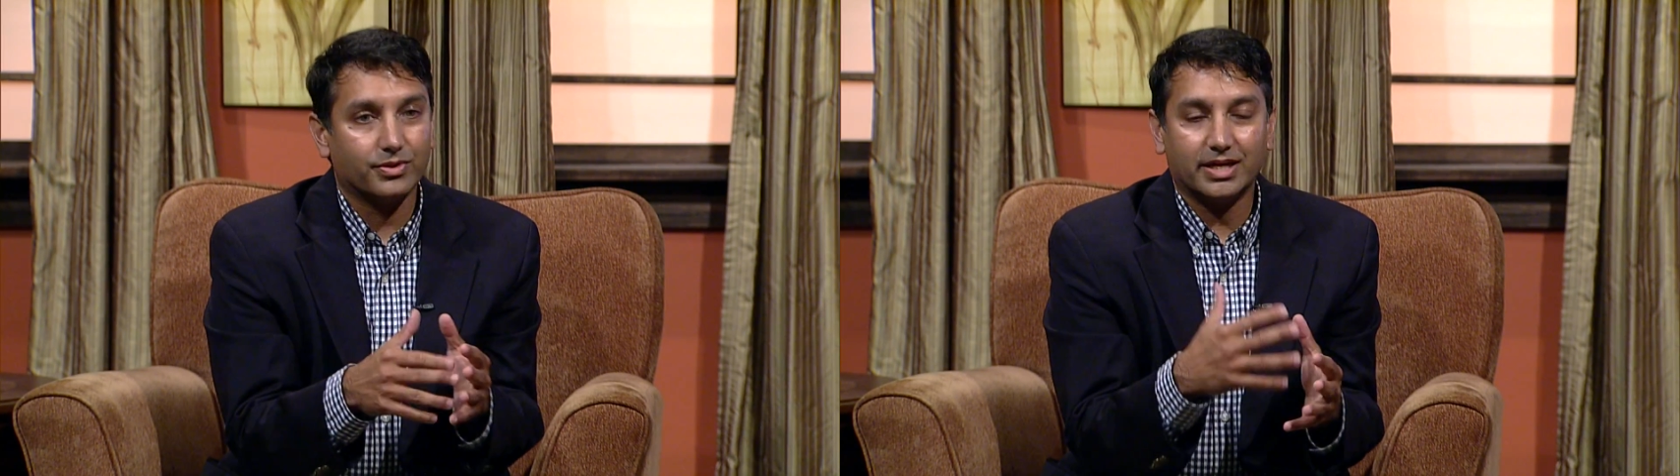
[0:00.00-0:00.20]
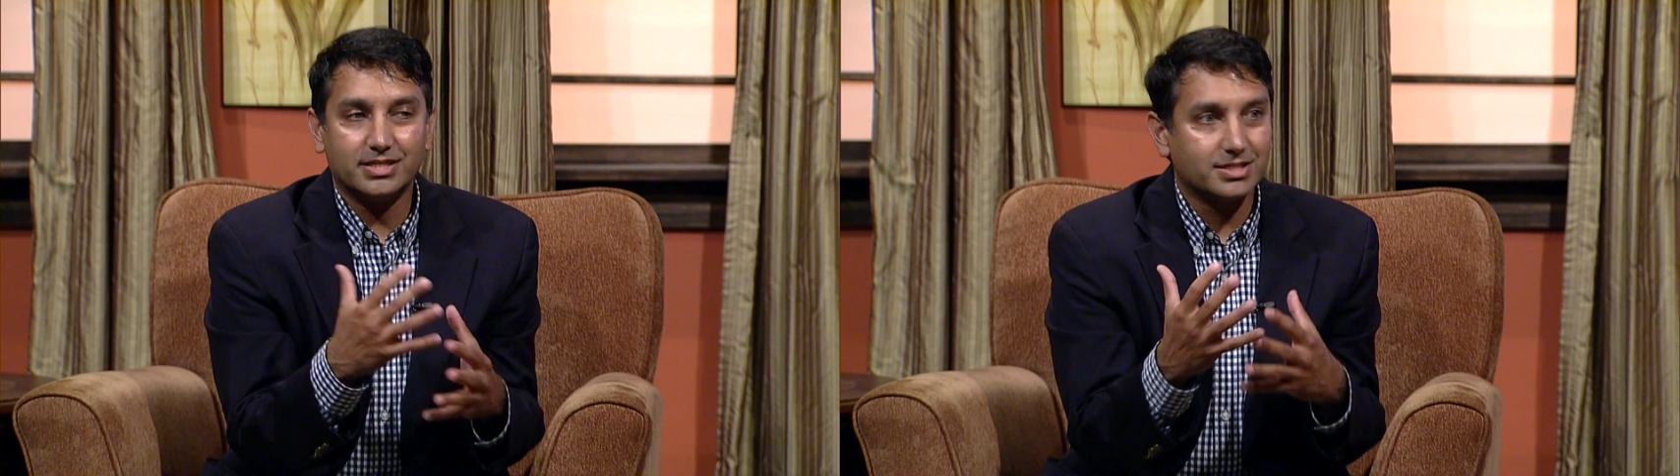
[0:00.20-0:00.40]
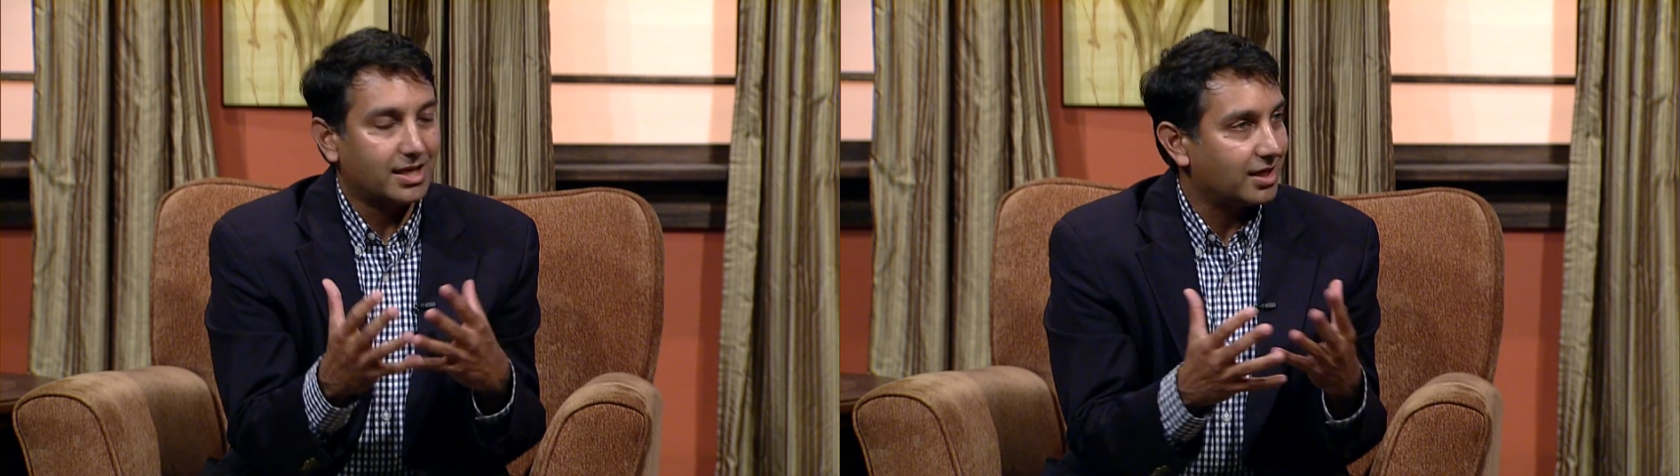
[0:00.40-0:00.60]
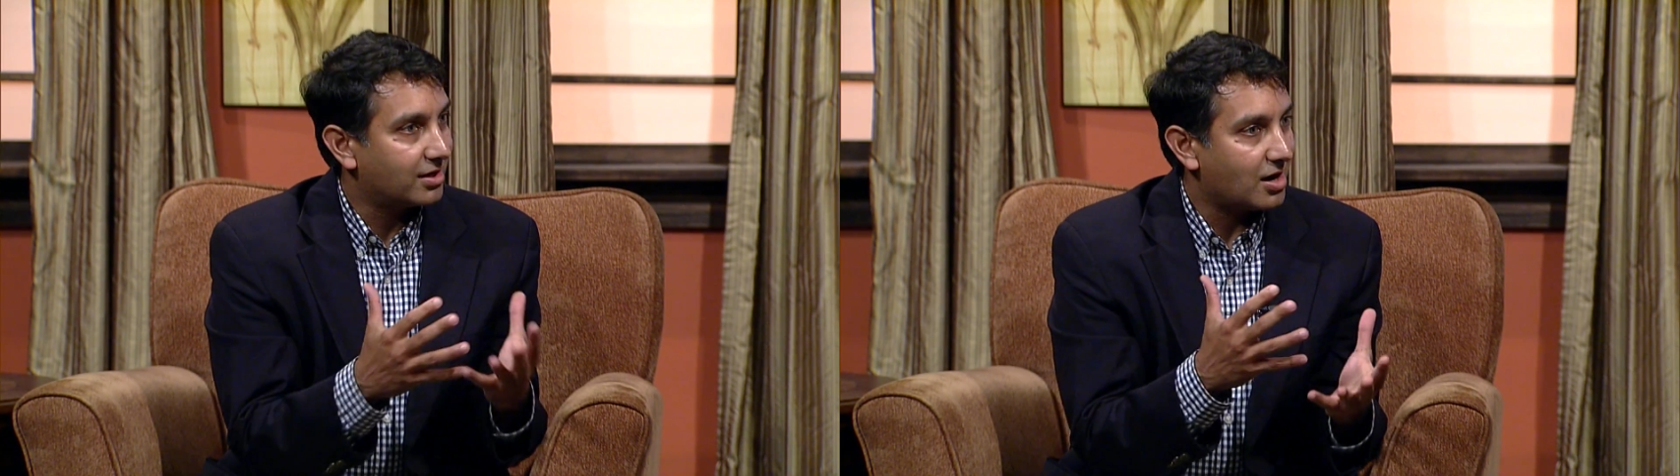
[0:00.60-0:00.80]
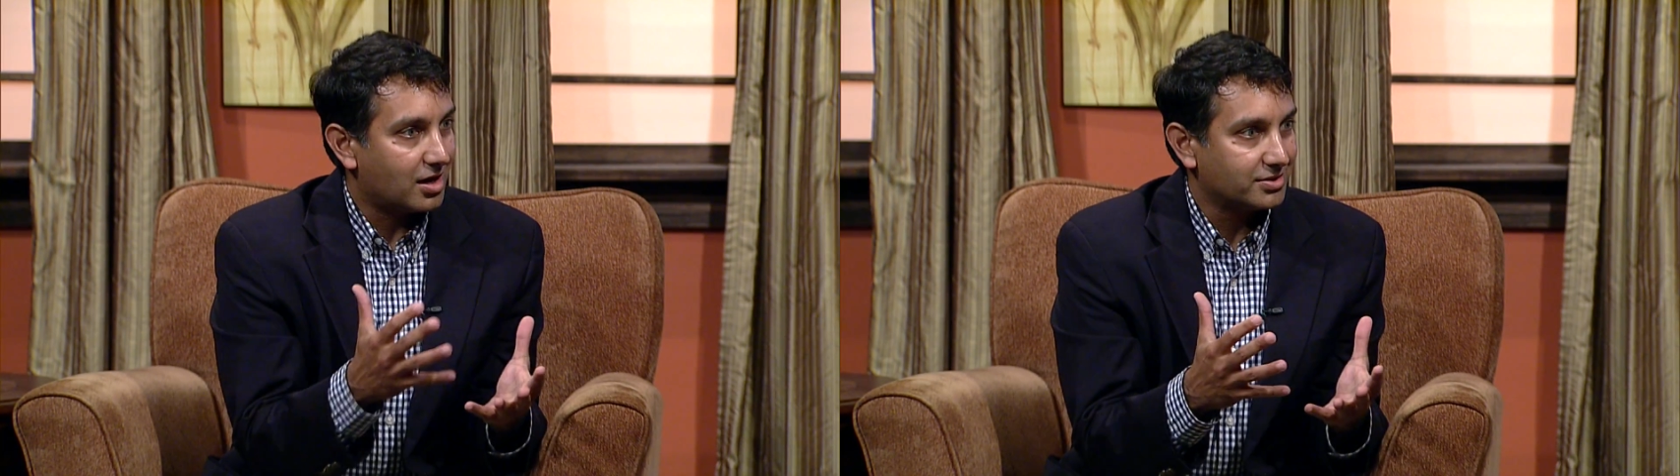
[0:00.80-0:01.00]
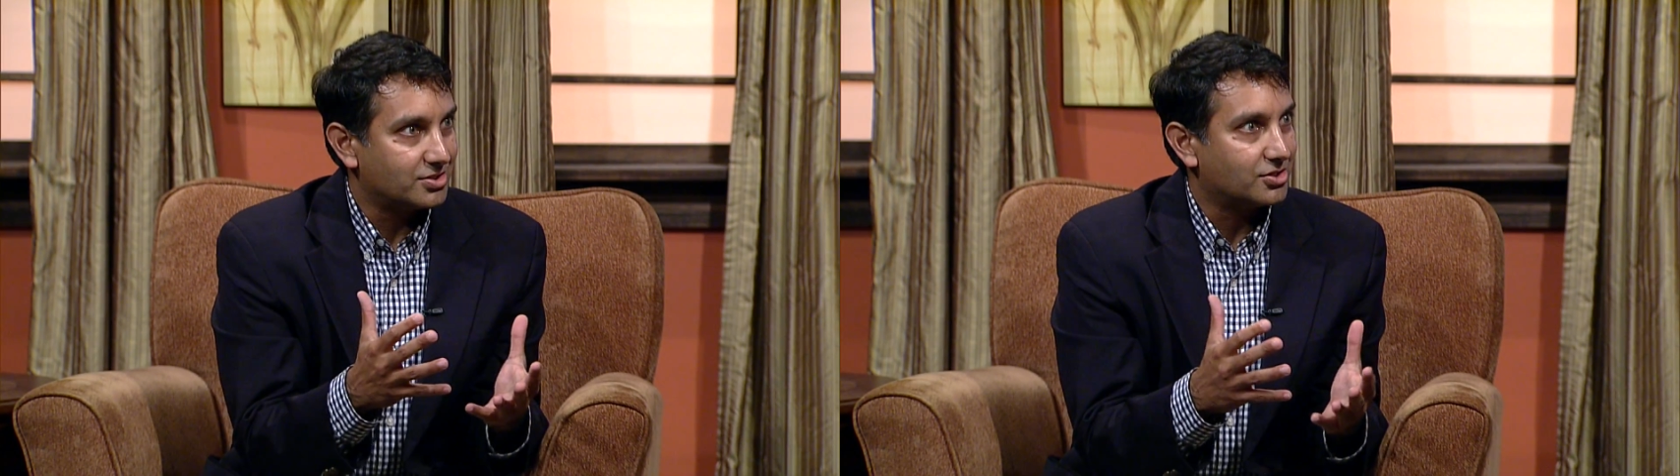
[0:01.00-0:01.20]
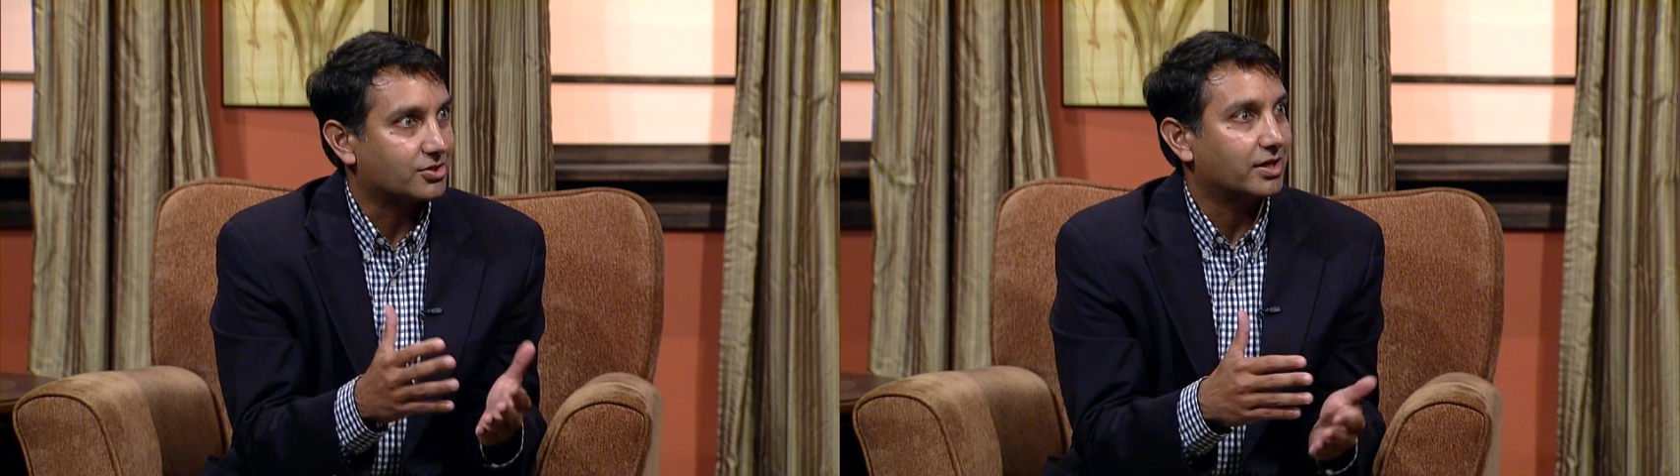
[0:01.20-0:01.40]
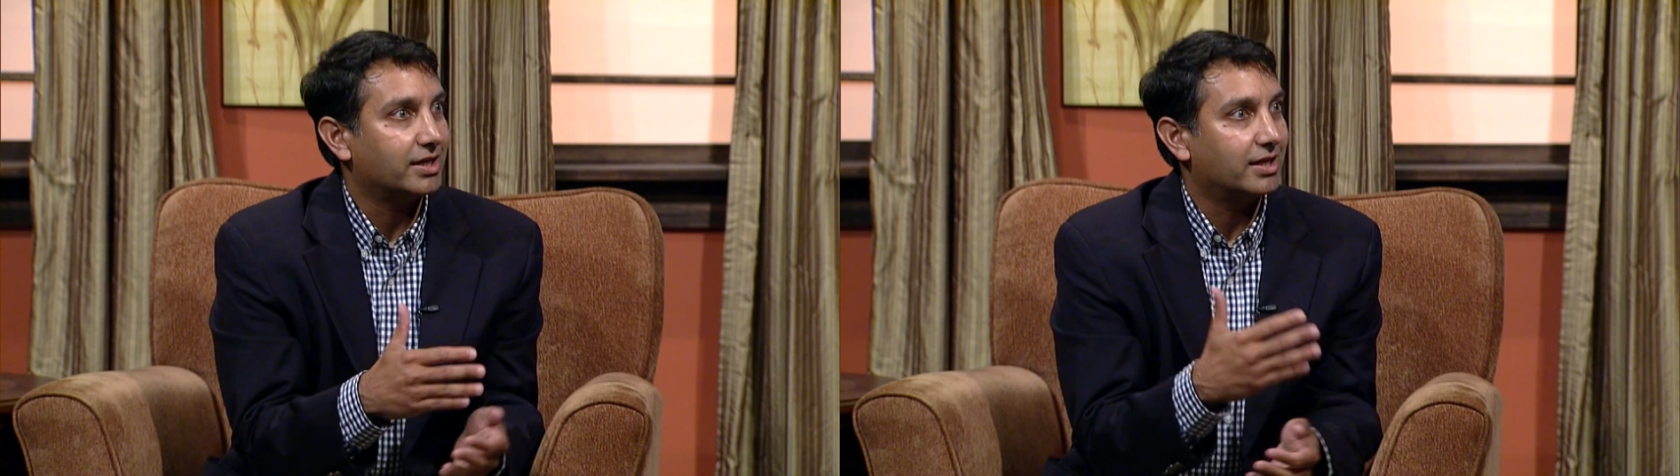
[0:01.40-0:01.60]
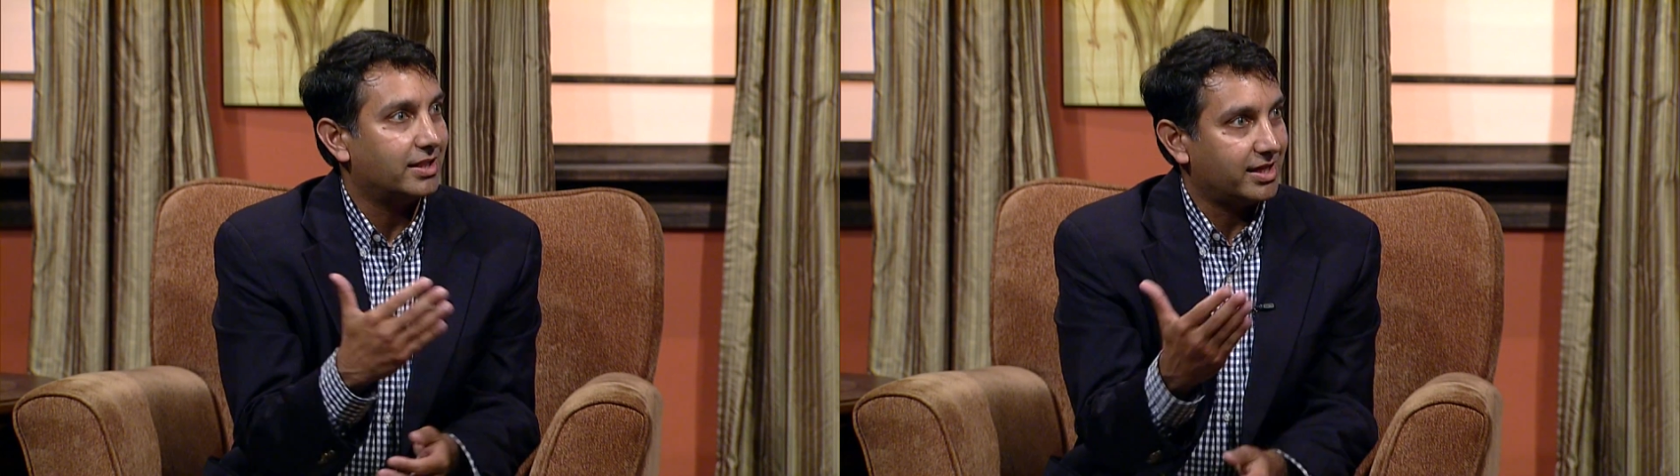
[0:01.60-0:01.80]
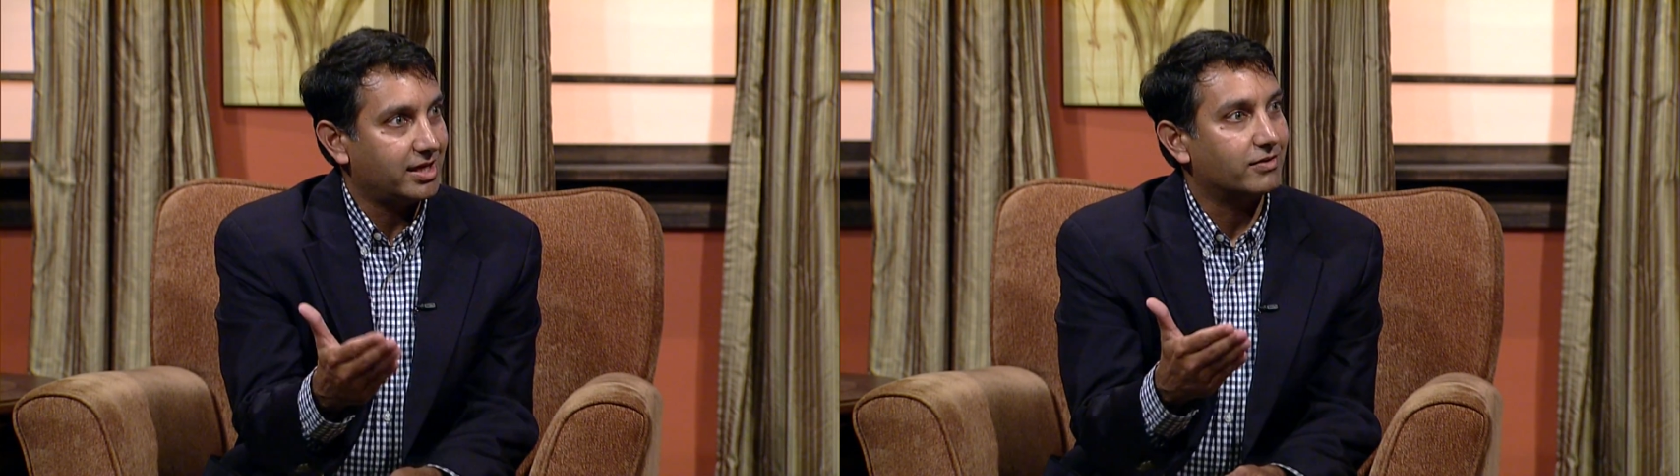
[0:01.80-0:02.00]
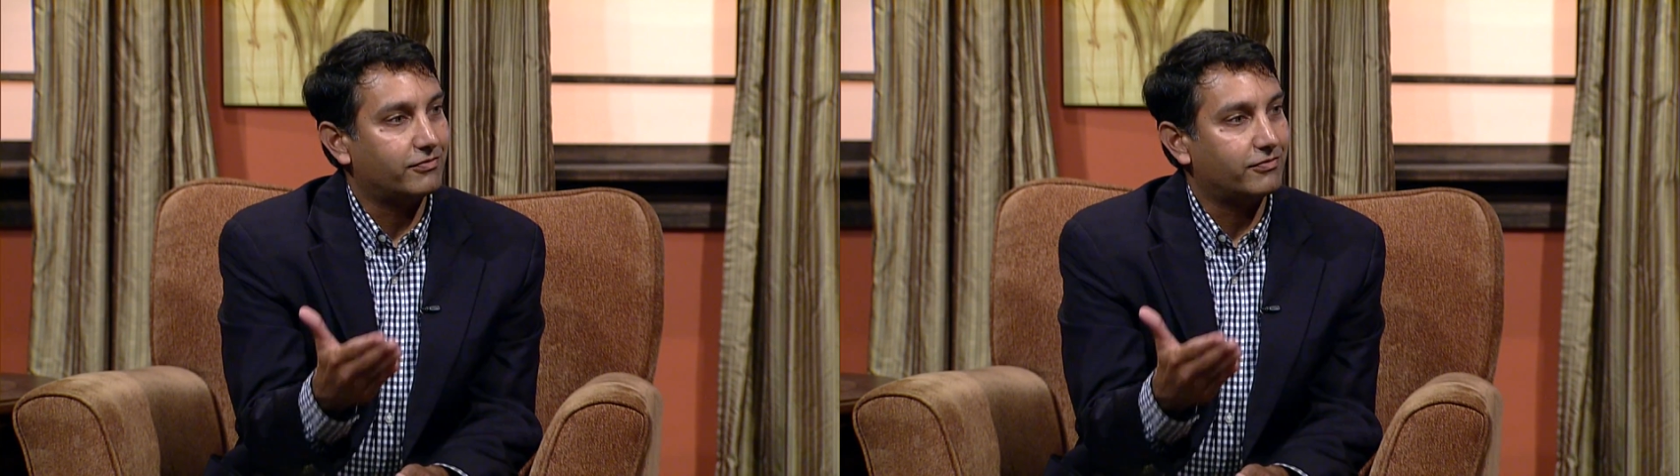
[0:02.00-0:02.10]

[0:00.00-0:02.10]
they just can't concentrate and they can't